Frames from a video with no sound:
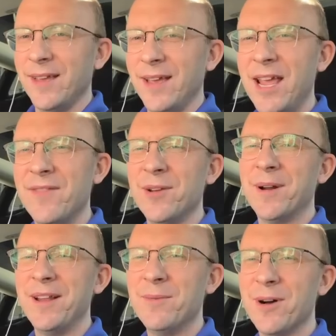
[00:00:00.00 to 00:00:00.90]
Hey
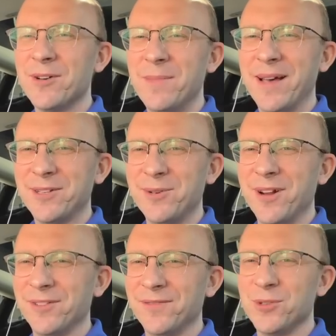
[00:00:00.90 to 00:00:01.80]
everybody, welcome back to
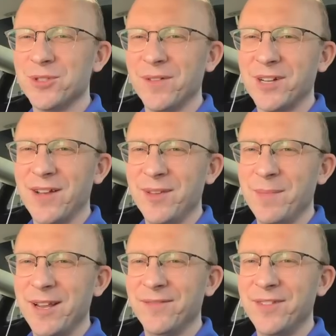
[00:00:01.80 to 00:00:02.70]
another full self-driving
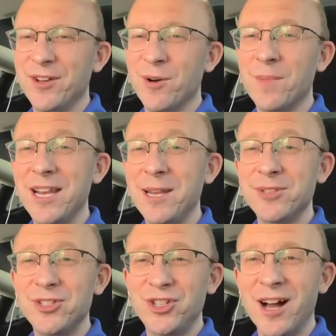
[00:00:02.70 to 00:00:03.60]
beta video. My name
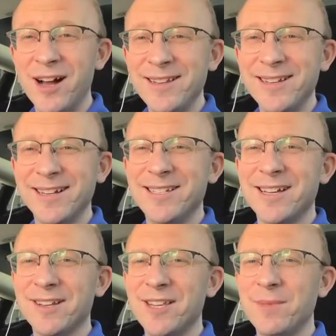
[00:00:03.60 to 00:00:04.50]
is John and I
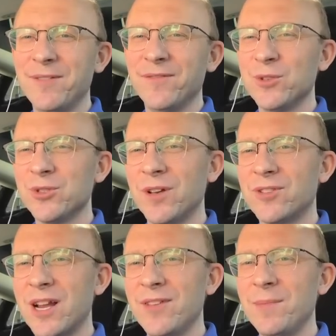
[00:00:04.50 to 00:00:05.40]
document full
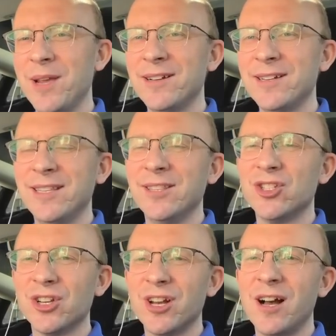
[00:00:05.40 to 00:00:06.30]
self-driving beta in the
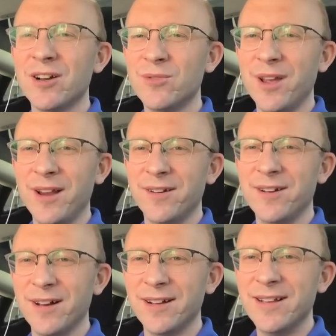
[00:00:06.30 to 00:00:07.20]
Chicago
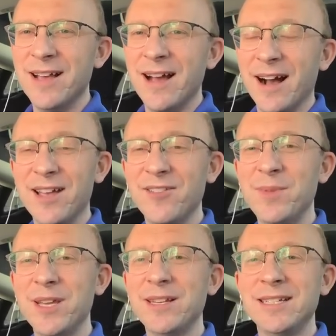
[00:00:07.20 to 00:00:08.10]
area. I have
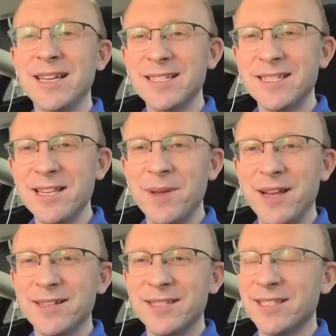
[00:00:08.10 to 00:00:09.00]
been testing
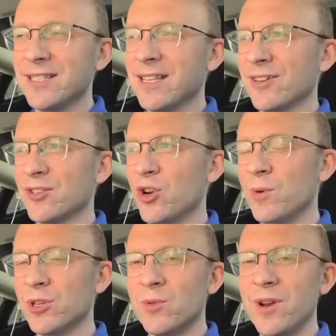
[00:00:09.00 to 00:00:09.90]
beta since
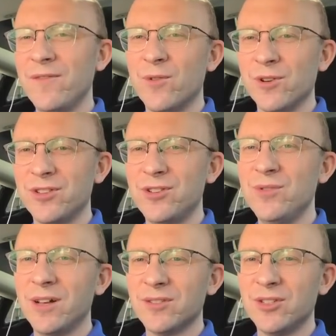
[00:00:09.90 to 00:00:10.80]
October 24th,
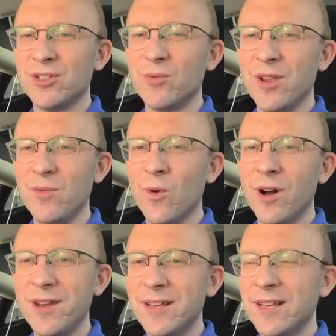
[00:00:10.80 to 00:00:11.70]

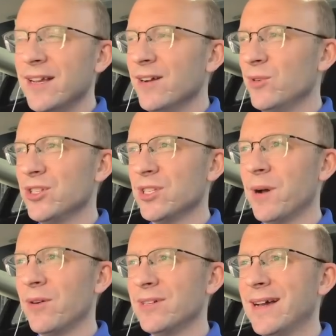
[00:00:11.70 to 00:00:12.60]
2021, which is
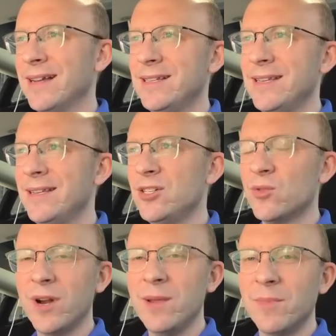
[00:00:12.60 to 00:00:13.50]
about 19,
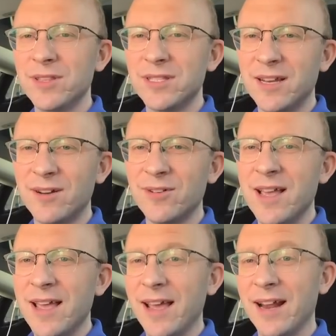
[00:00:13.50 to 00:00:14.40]
20 months now,
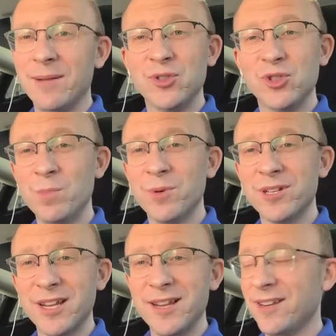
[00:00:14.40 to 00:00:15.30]
and I'm super
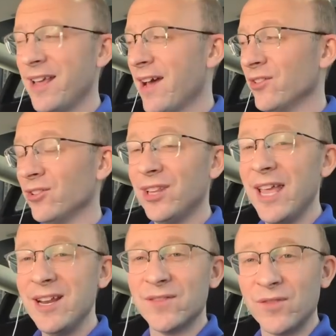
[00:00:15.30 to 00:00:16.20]
excited to have the
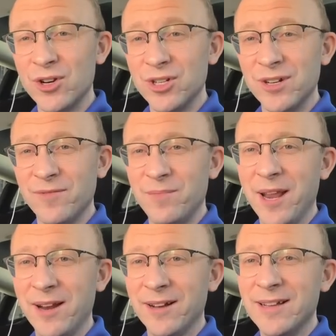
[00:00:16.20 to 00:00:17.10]
latest version of
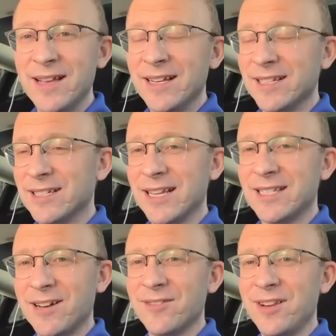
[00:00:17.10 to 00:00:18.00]
beta to test
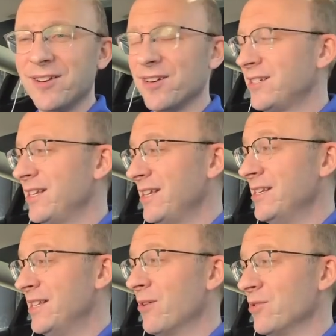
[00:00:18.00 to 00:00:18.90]
out here in
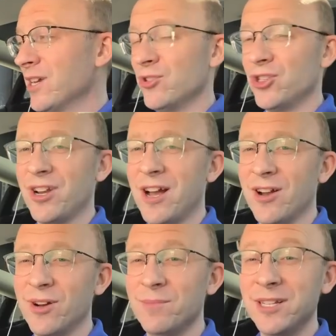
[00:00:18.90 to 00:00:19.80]
downtown Chicago.
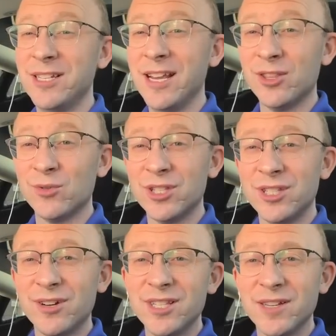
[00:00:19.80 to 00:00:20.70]
I'm going to take it through a
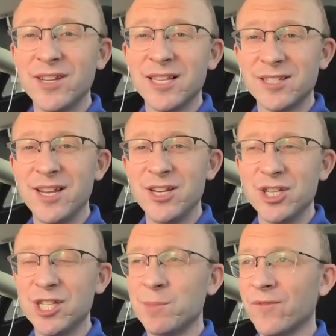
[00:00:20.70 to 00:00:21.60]
series of
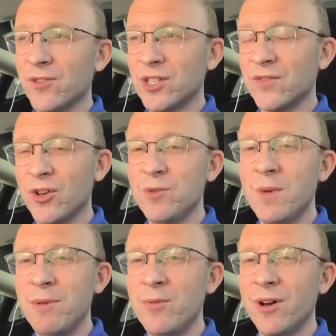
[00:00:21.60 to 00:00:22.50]
destinations, but first of all, you may
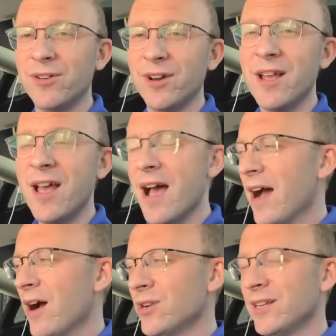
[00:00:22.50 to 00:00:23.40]
be wondering,
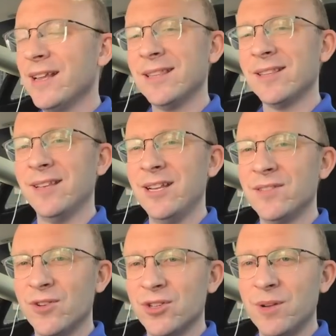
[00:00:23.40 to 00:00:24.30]
how did I get the latest
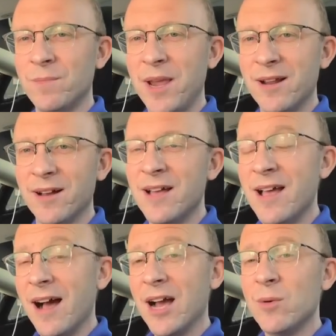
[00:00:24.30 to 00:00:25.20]
version of beta?
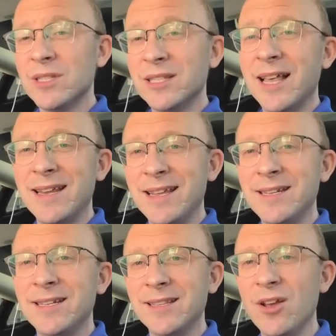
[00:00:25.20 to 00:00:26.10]
I was let
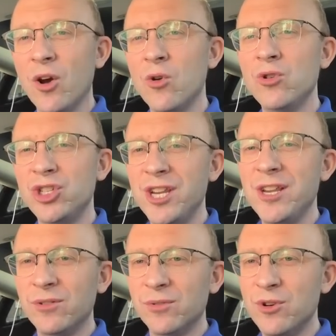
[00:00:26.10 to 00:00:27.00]
into the OG
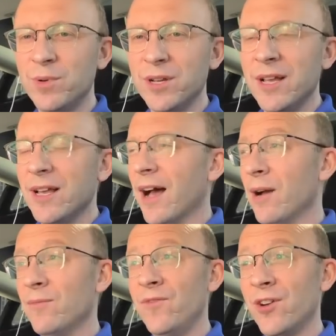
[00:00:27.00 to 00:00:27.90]
group
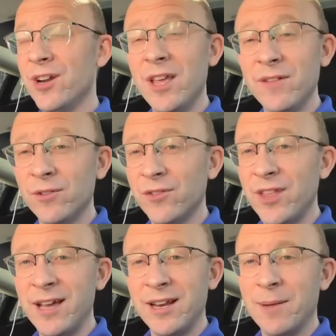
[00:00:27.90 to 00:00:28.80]
I'm very thankful for
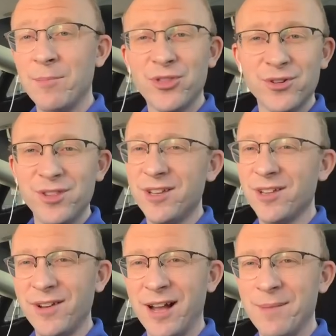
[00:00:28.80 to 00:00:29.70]
that, and I'm thoroughly
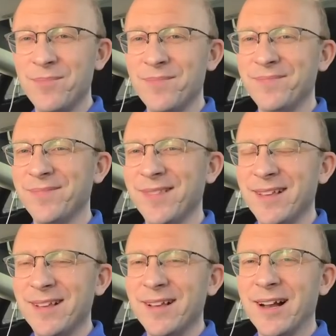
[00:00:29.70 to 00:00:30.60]
I'm
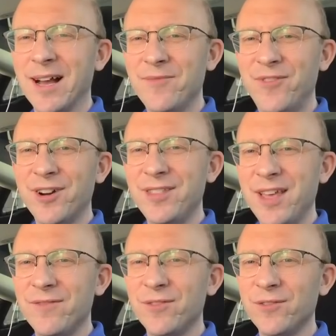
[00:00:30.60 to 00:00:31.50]
I'm very
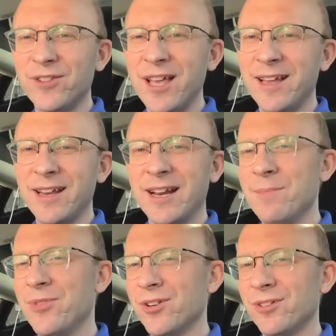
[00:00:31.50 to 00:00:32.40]
thankful for that, and I'm
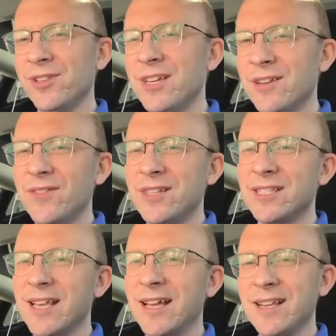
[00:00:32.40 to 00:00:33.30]
thoroughly convinced
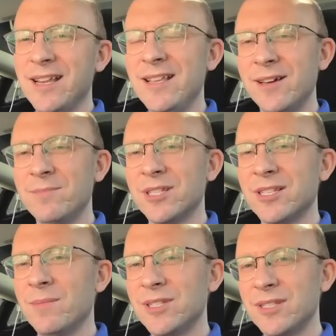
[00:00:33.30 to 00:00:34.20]
that Elon Musk
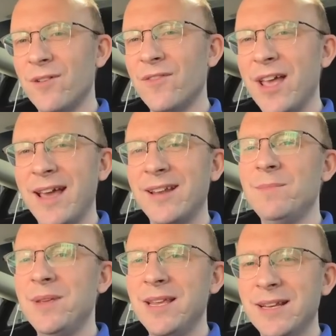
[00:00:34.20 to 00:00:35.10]
himself added
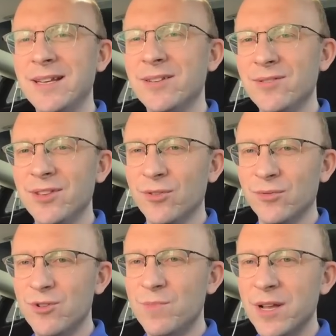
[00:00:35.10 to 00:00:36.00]
me into the
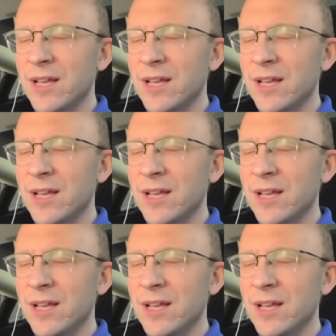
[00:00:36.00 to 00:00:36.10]
group.